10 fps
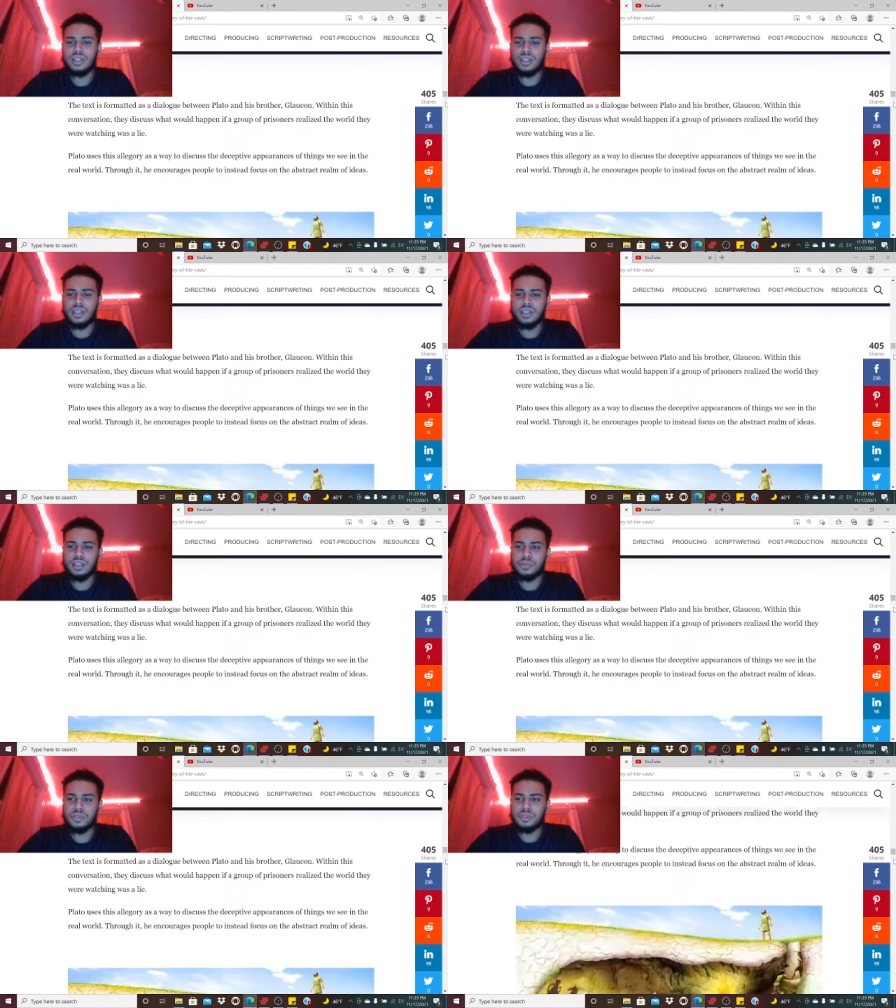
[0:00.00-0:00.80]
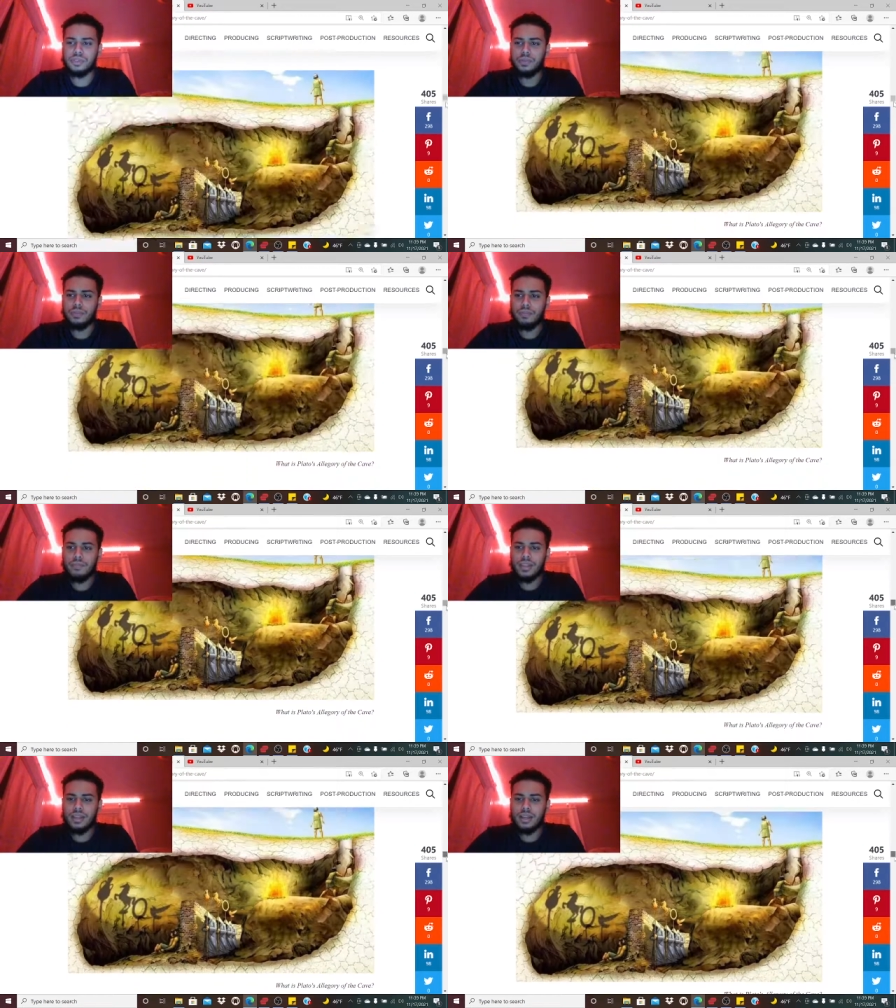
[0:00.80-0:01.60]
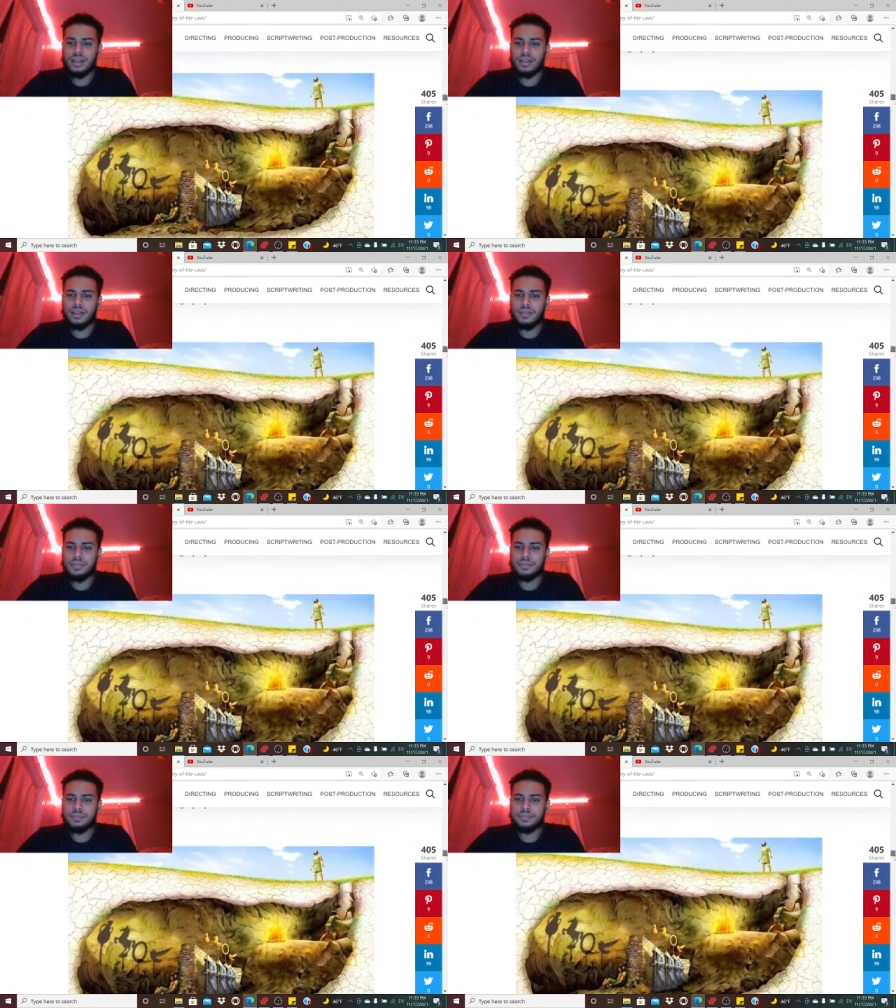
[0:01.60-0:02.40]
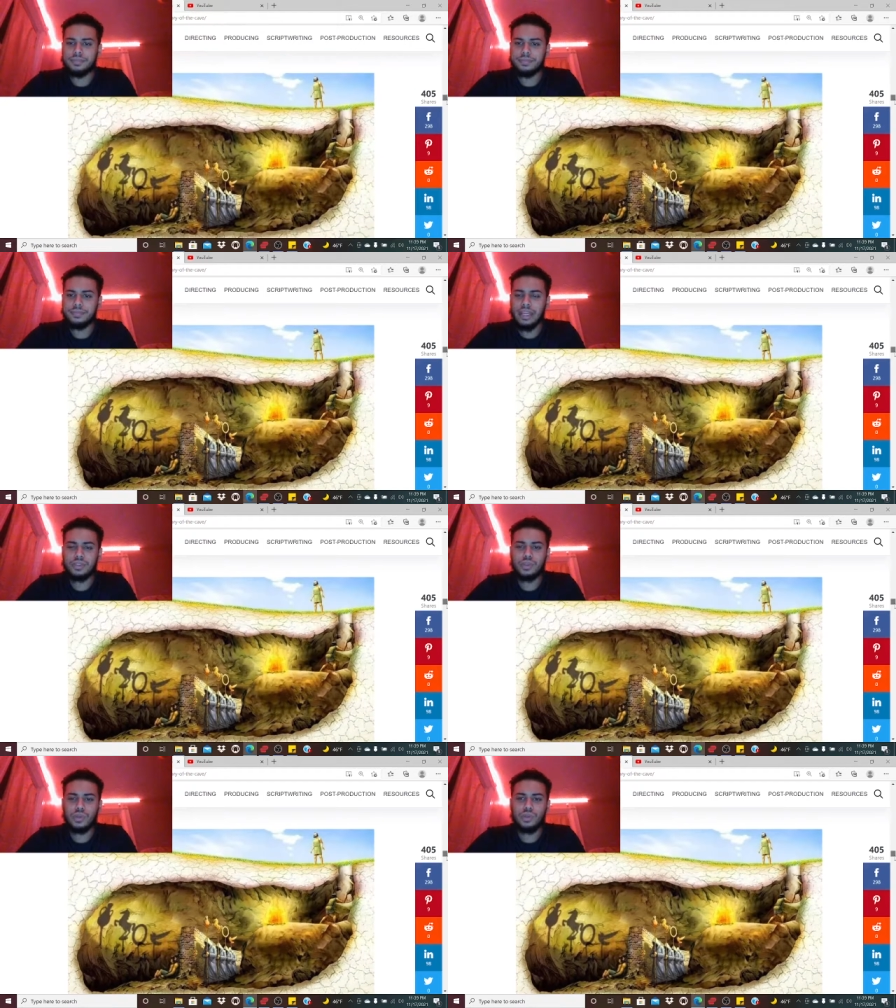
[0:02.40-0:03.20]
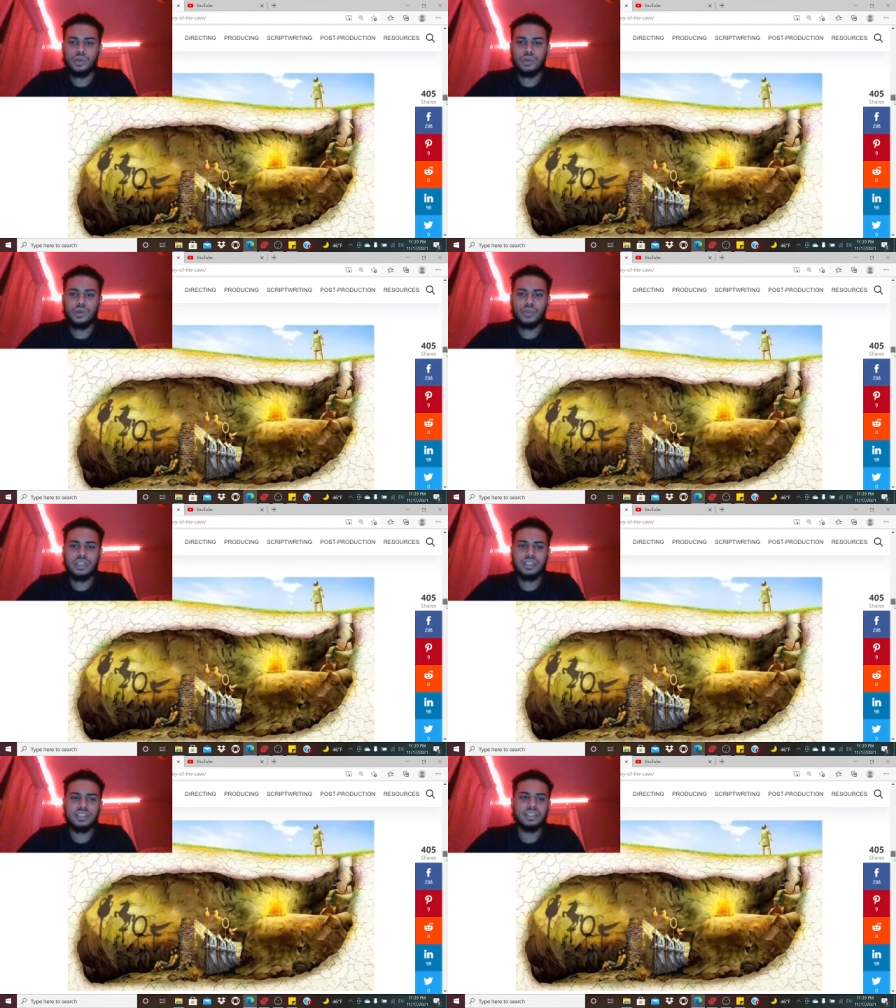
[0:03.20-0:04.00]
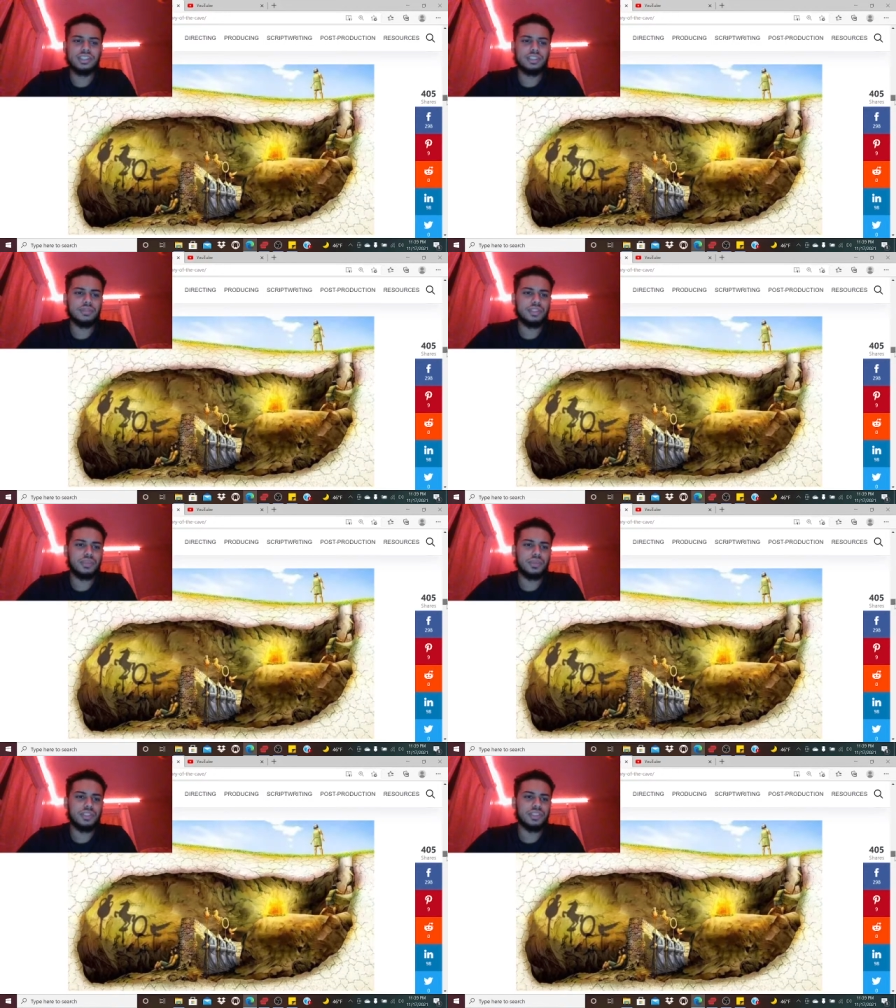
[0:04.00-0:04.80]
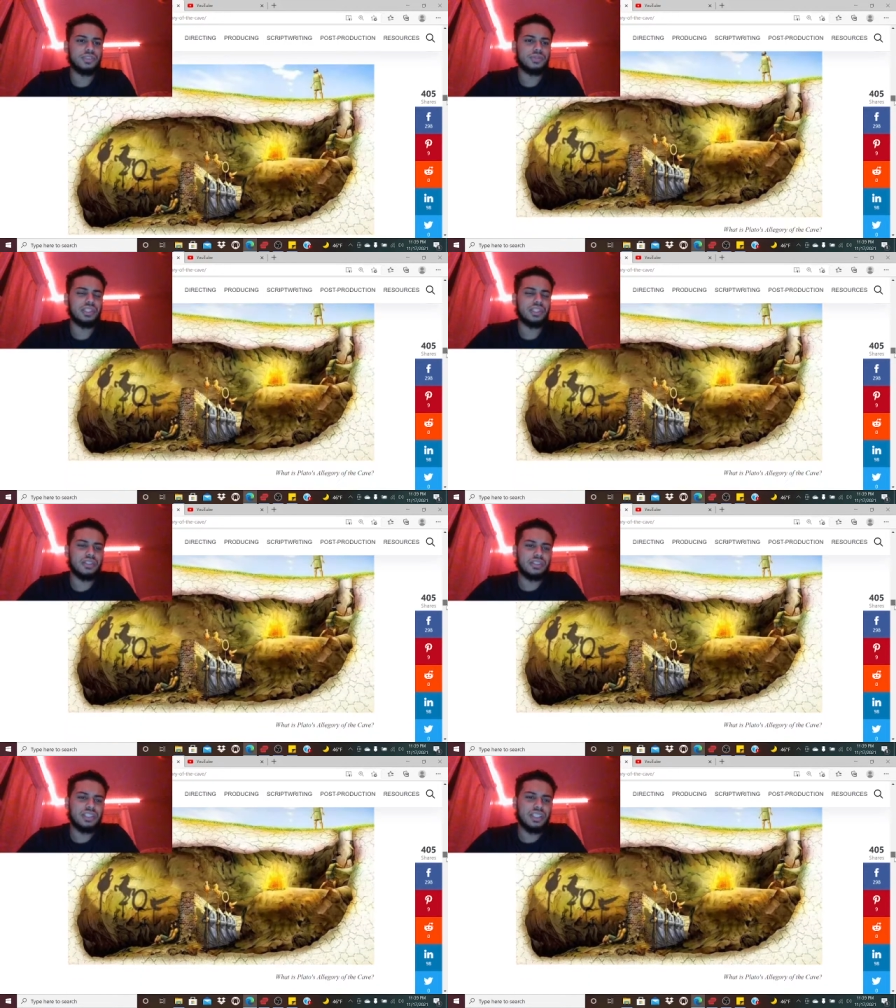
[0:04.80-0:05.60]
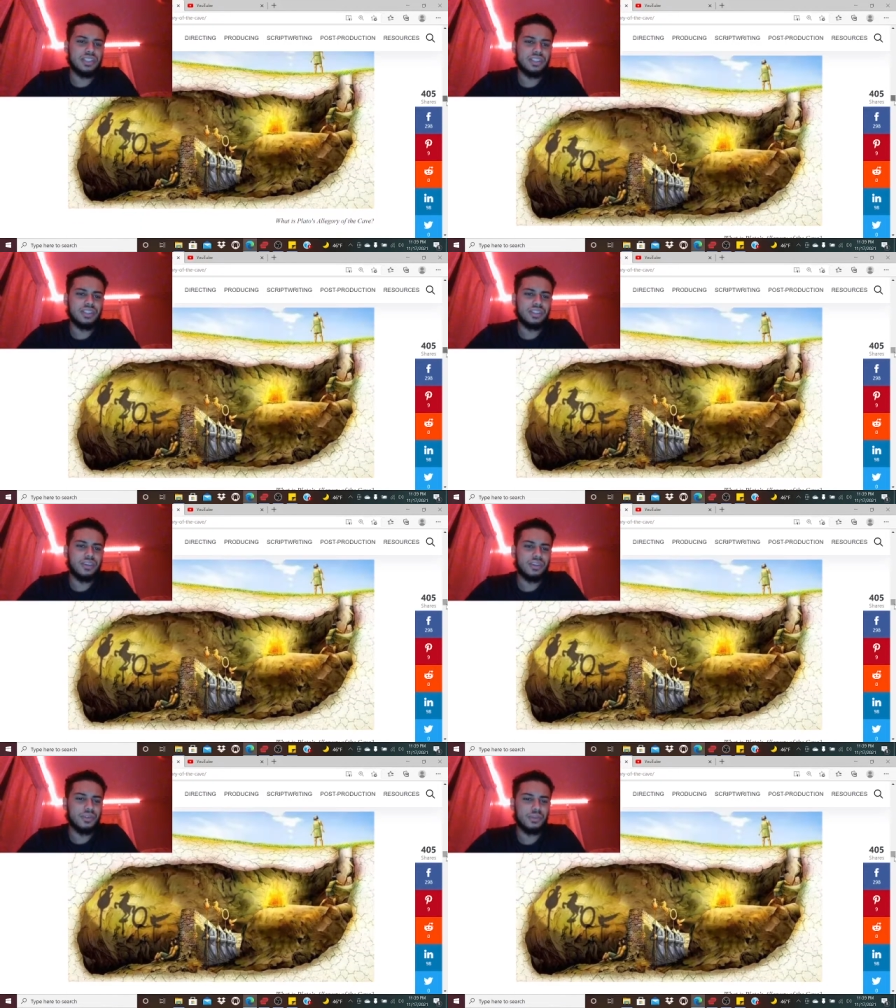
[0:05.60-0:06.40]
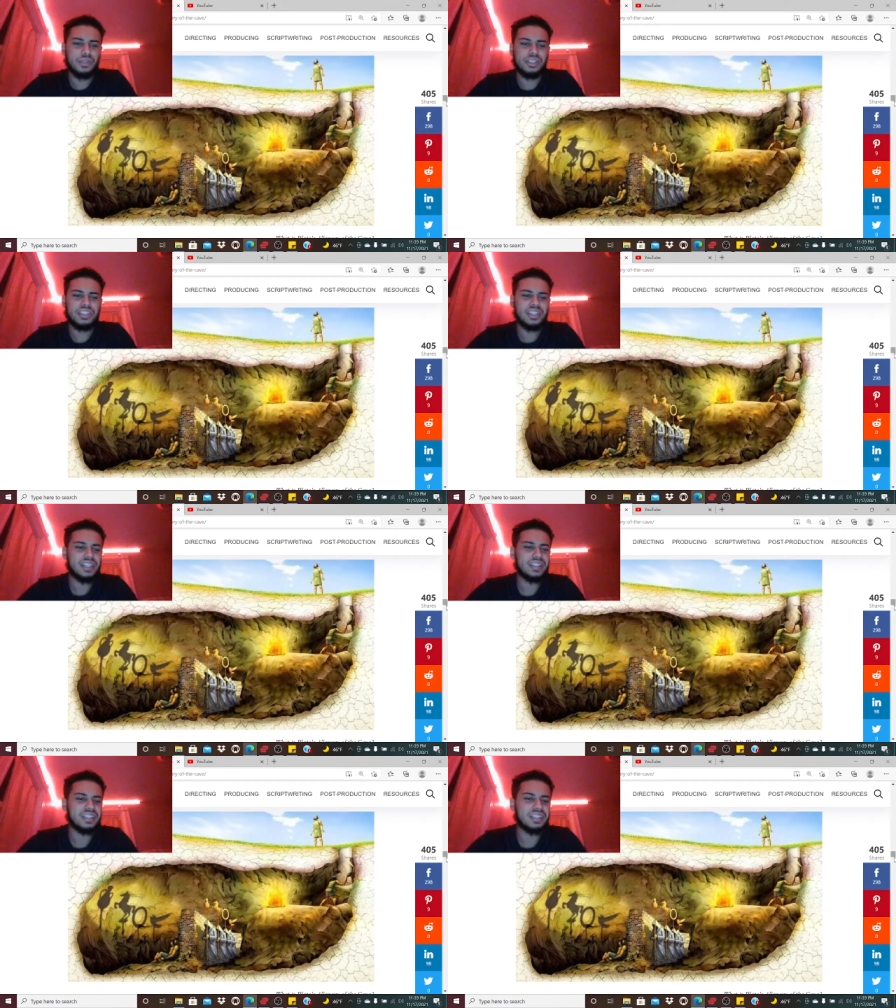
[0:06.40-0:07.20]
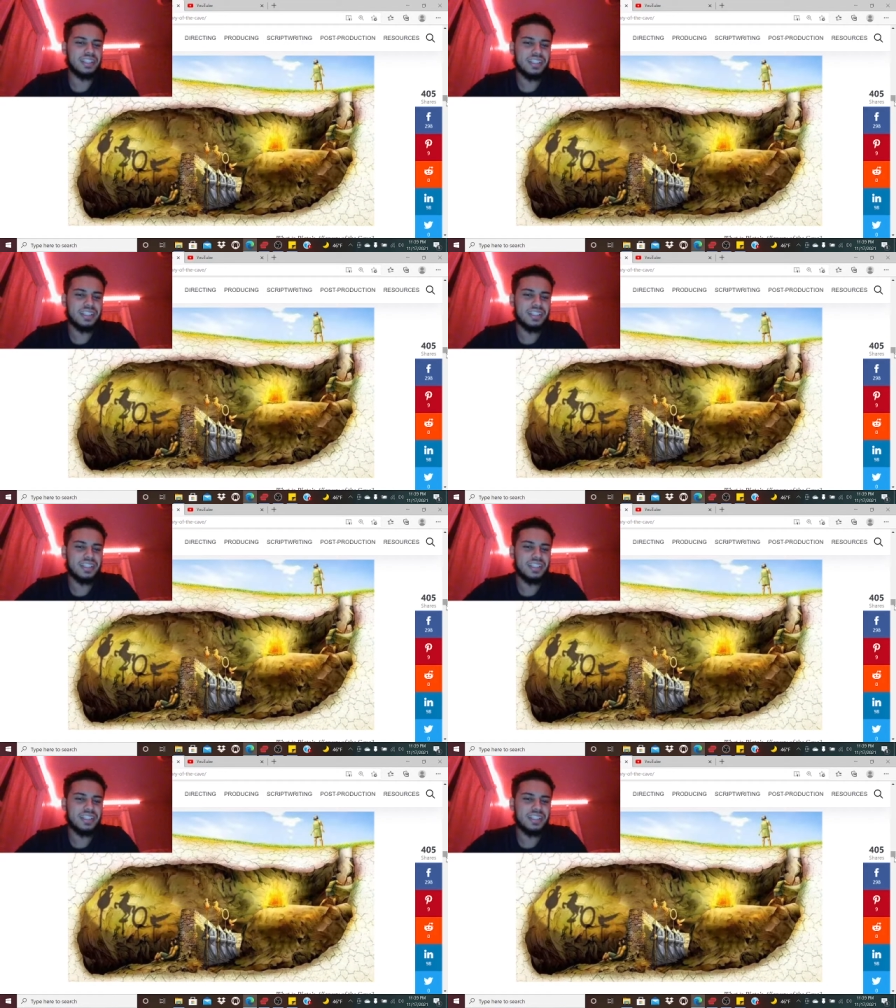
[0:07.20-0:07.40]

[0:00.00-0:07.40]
um, you know, um, down to our core we can see these images we can we can understand our own intellect and